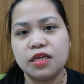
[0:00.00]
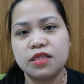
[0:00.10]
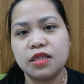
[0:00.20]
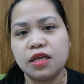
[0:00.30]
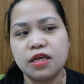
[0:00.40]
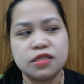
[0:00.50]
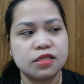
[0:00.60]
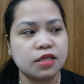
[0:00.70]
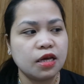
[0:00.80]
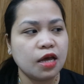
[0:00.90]
it
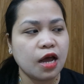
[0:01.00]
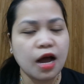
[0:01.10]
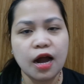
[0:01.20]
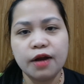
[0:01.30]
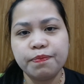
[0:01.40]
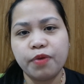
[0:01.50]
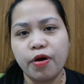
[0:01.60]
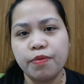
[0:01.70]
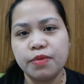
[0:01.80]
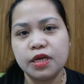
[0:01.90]
hard
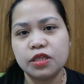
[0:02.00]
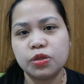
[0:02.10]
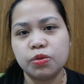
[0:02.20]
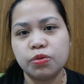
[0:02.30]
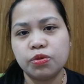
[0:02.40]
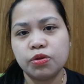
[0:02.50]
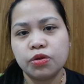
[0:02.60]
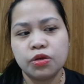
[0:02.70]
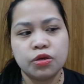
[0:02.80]
for me to